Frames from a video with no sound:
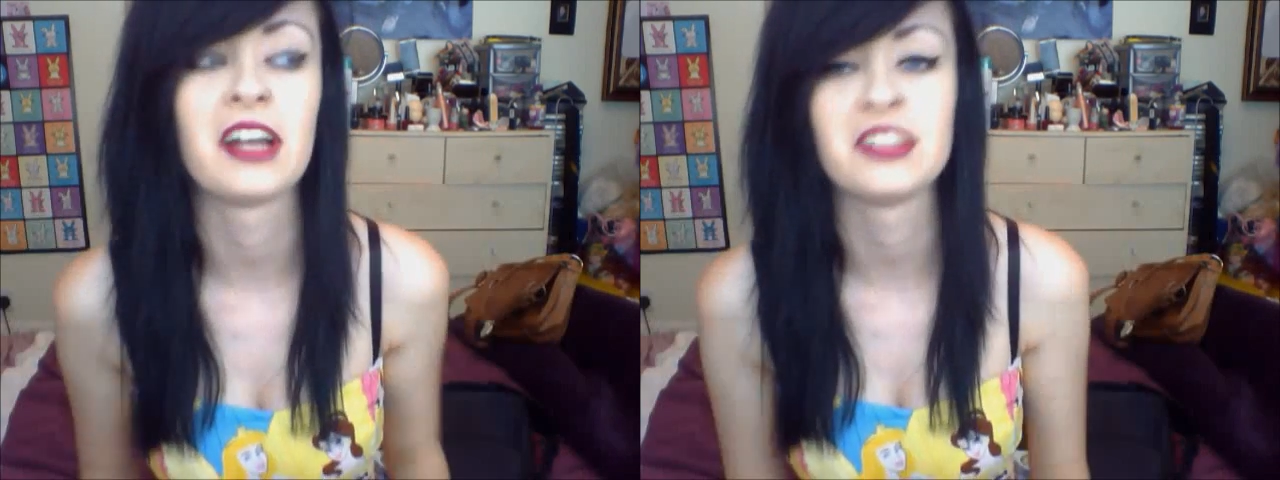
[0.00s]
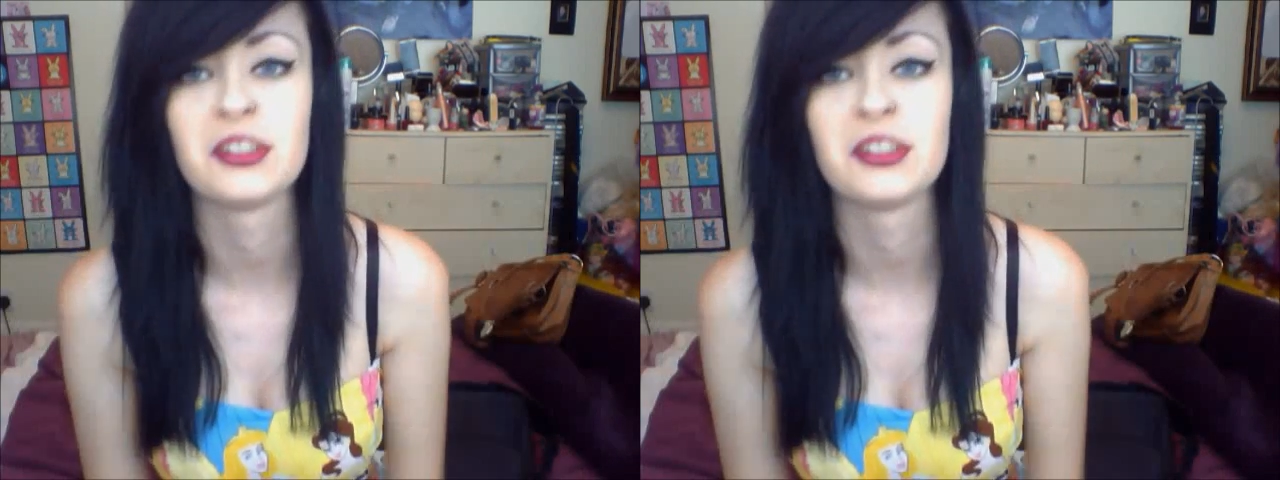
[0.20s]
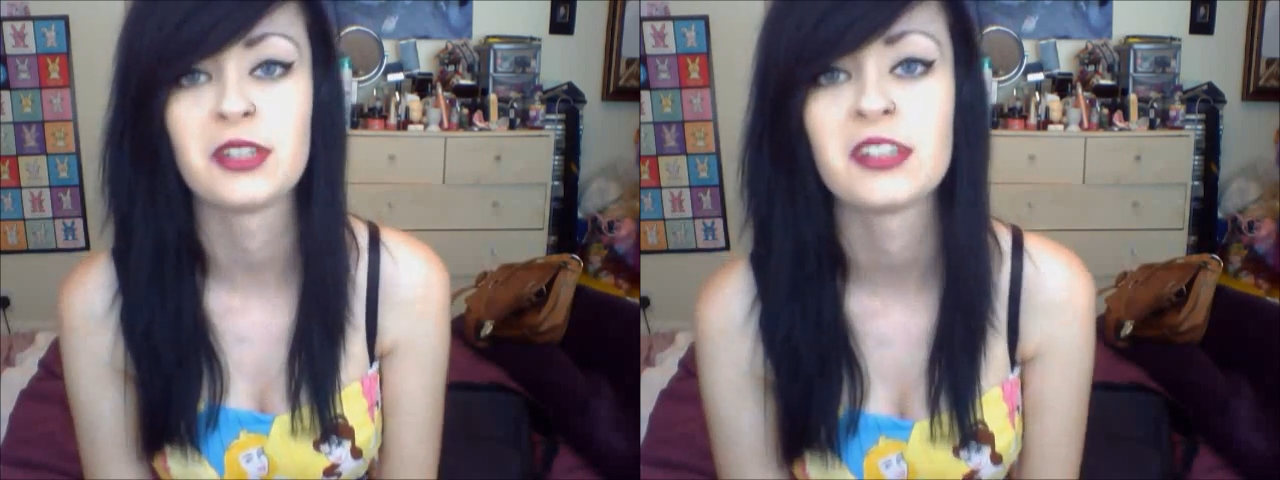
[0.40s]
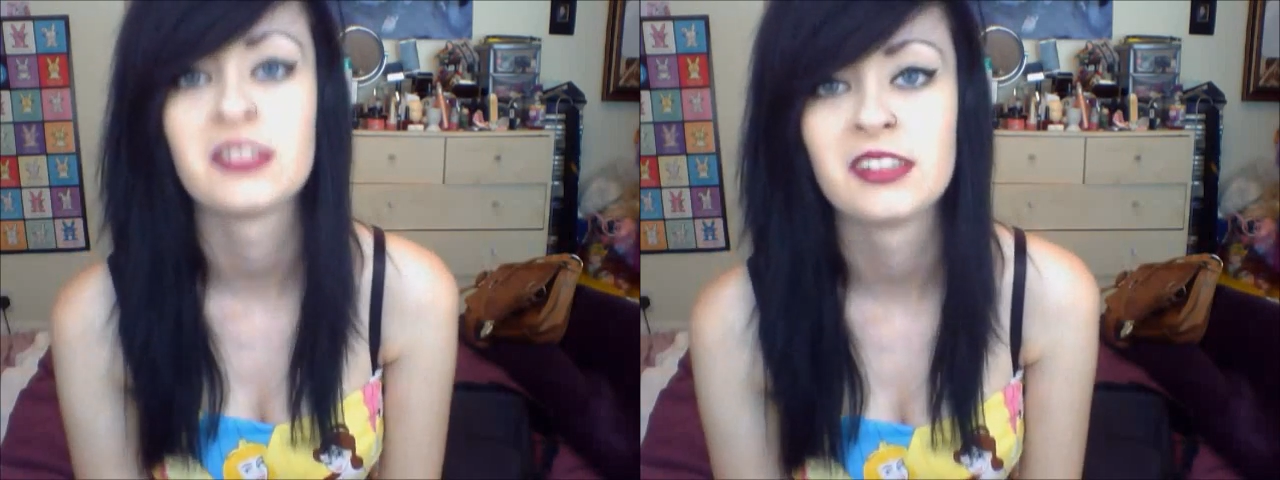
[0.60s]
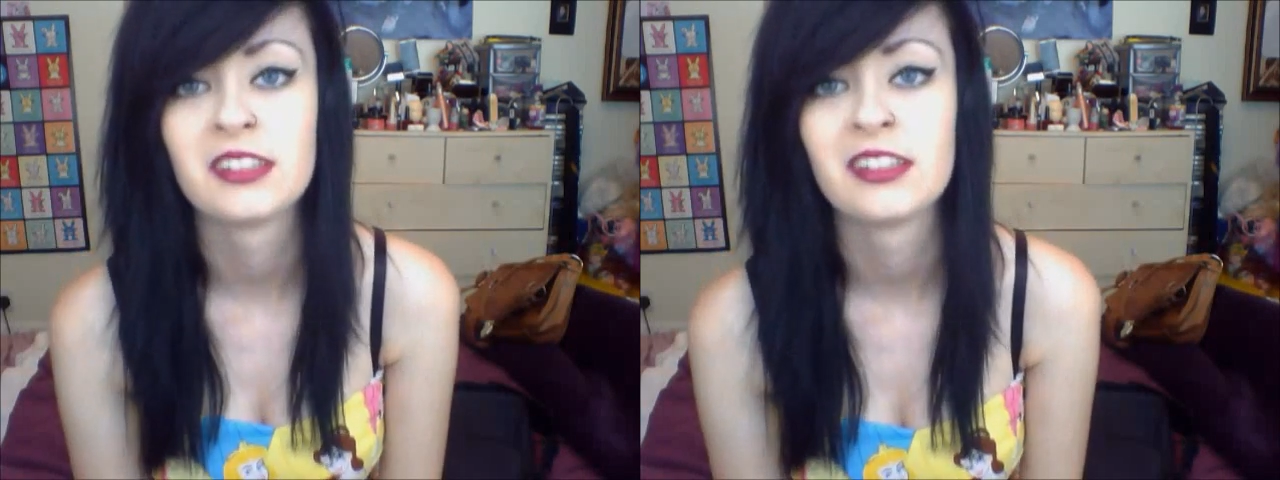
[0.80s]
I do
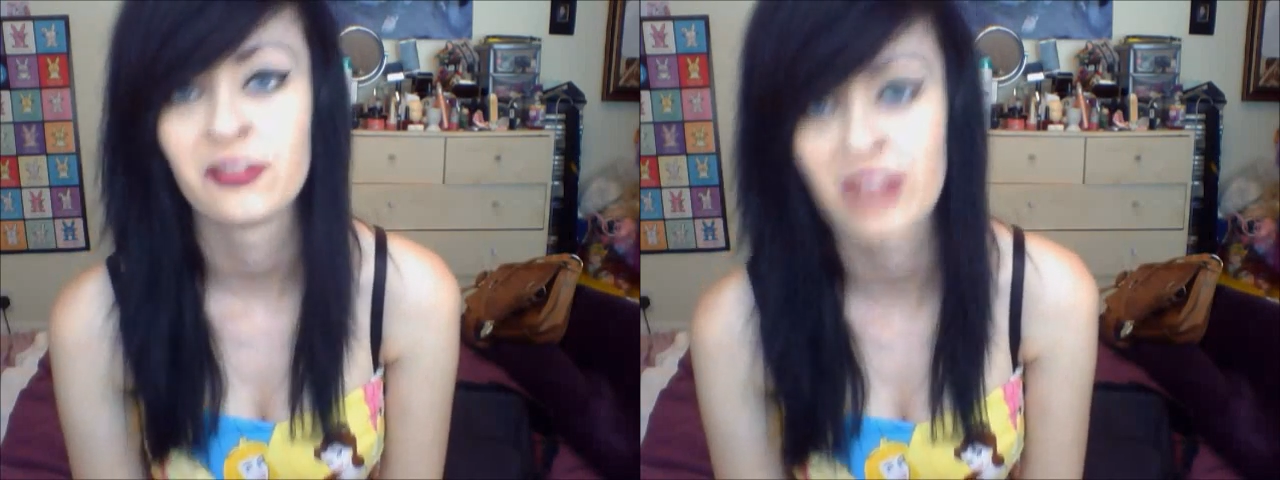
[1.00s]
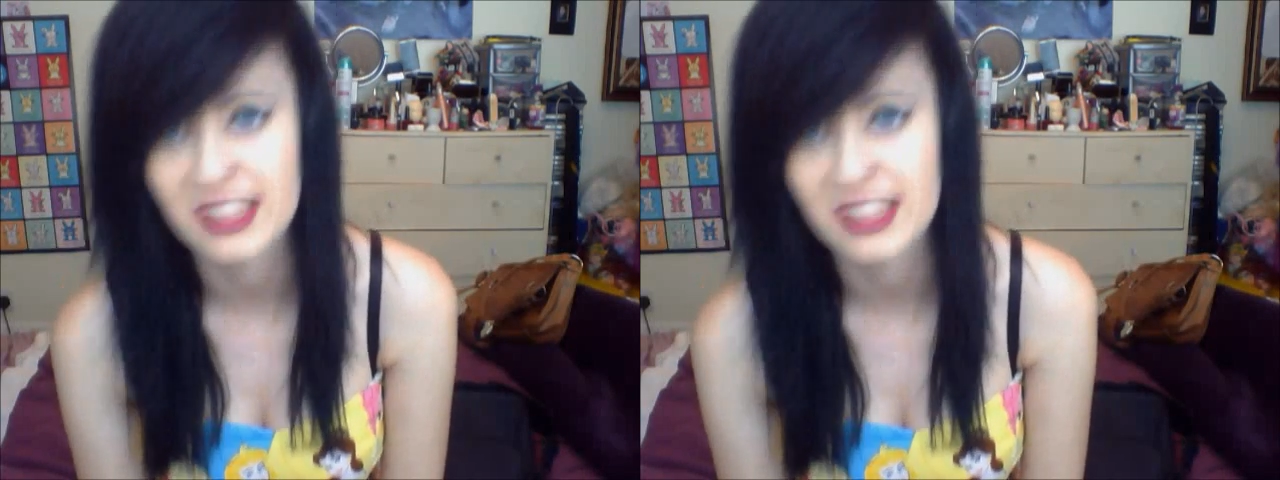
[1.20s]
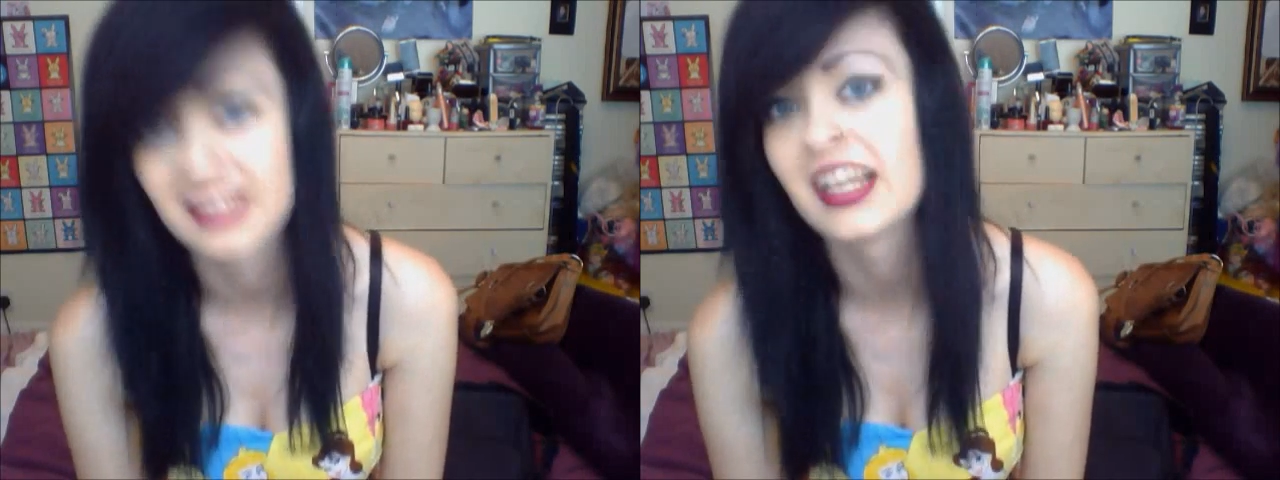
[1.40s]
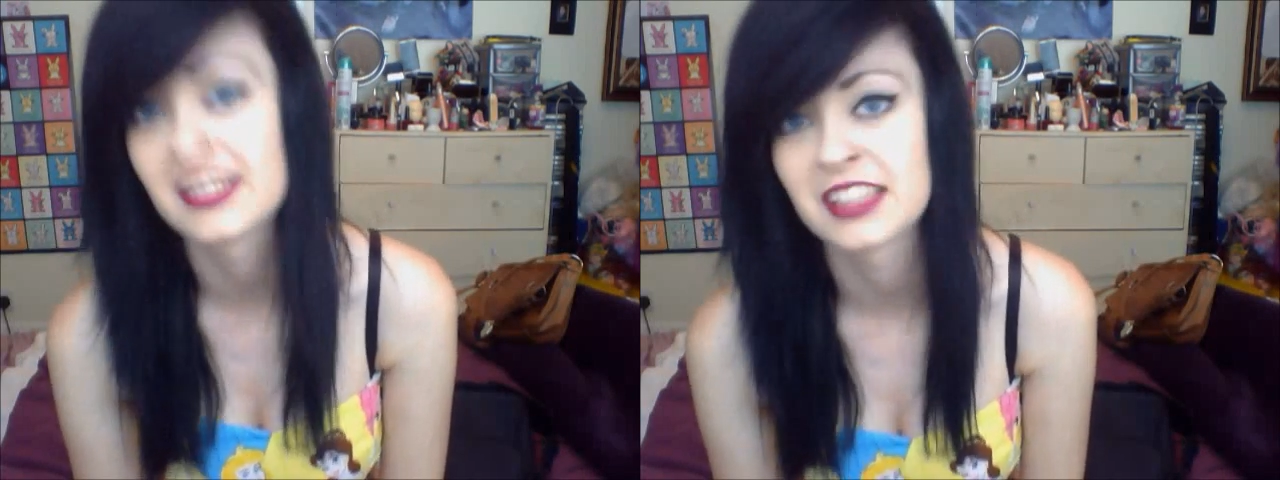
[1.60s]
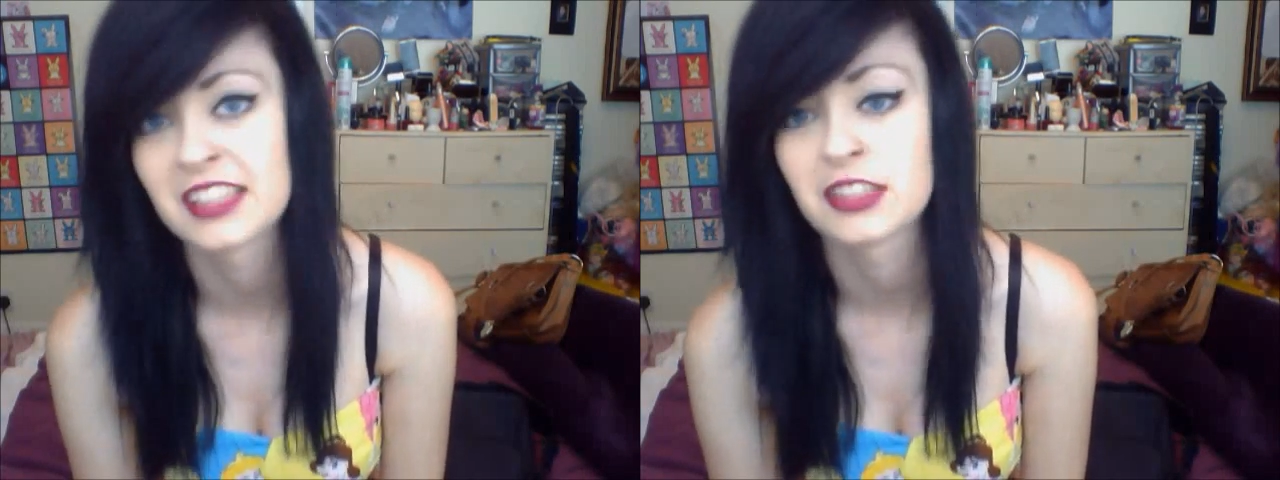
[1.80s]
really
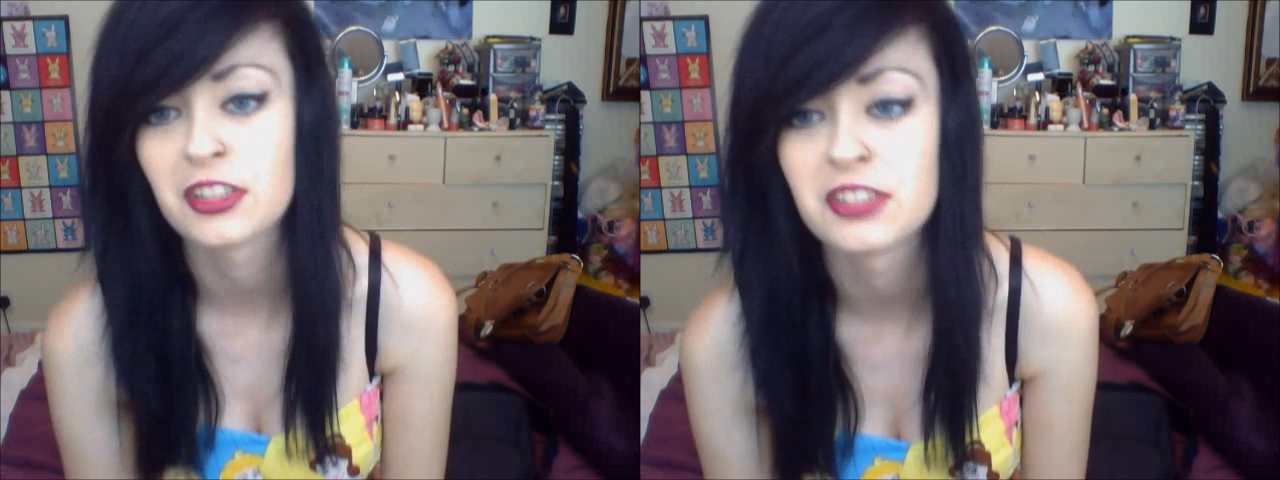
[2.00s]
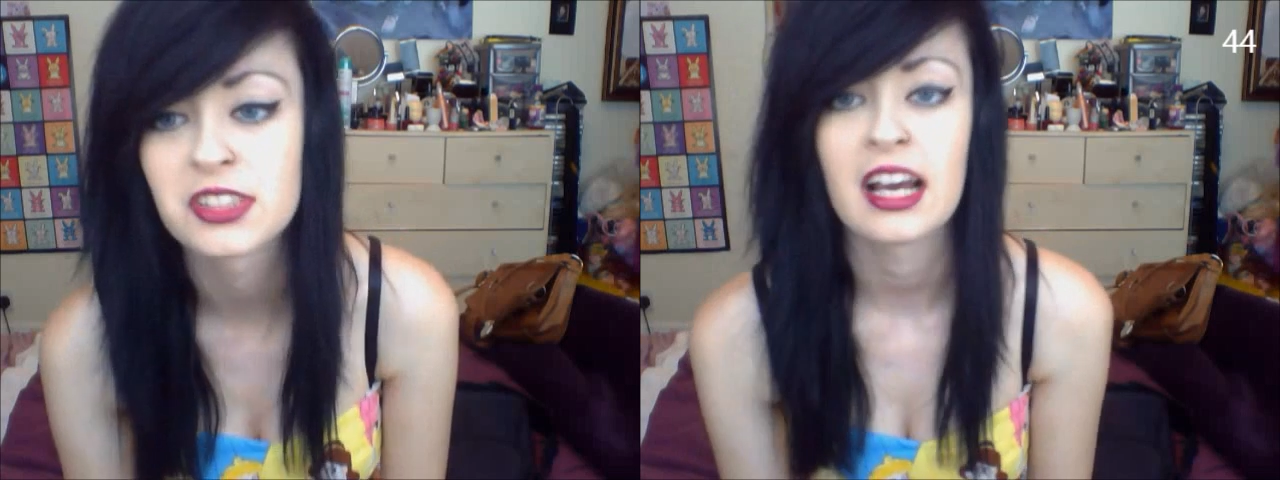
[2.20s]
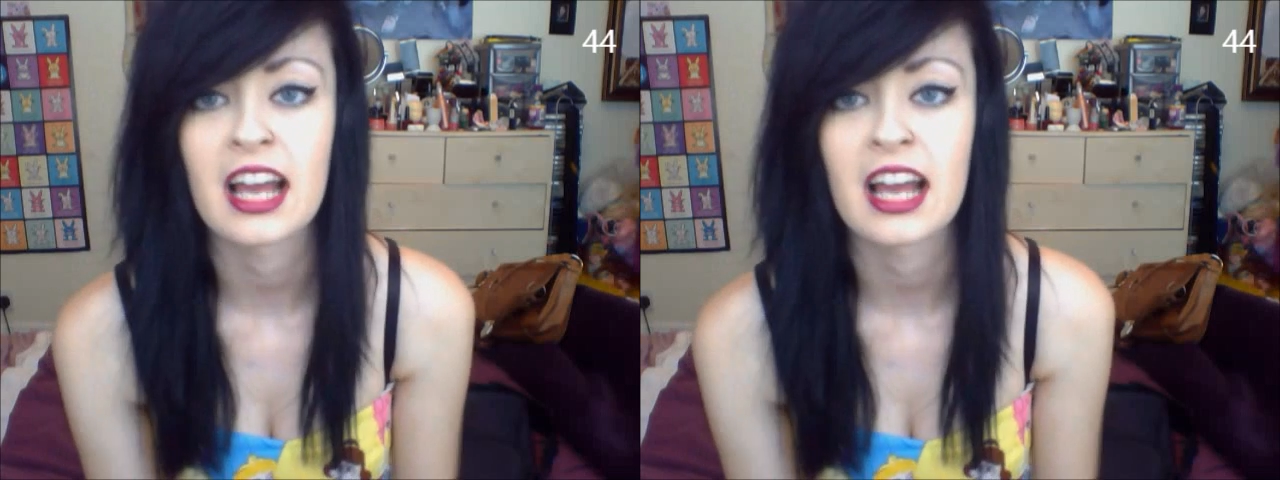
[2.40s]
like tattoos.